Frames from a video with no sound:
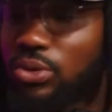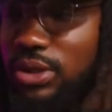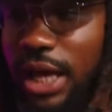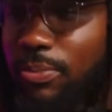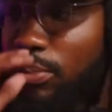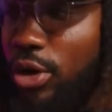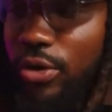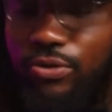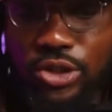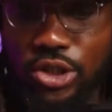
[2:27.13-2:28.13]
then
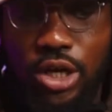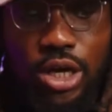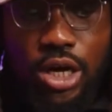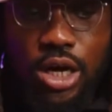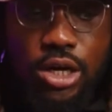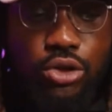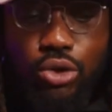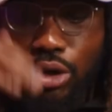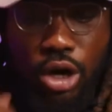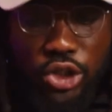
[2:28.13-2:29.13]
moved to
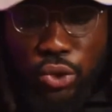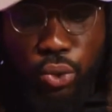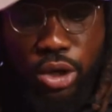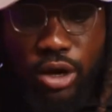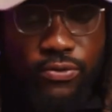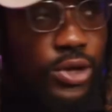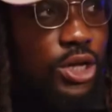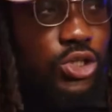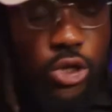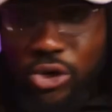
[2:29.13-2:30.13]
Newcastle, could have
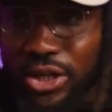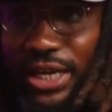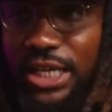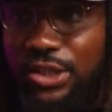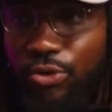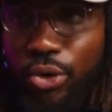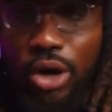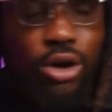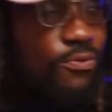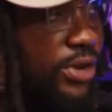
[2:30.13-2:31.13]
taken the easy route
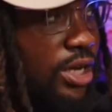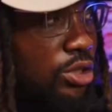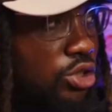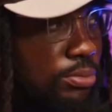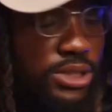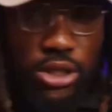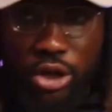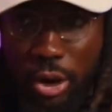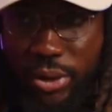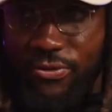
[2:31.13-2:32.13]
and gone for the England job, said,
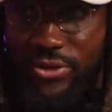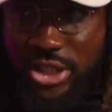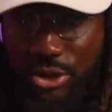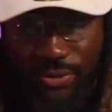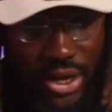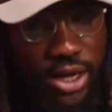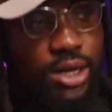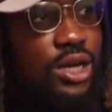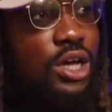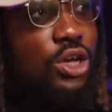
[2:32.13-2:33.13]
no, I want to finish off here,
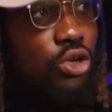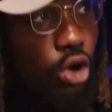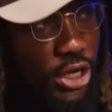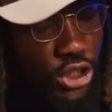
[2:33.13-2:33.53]
got his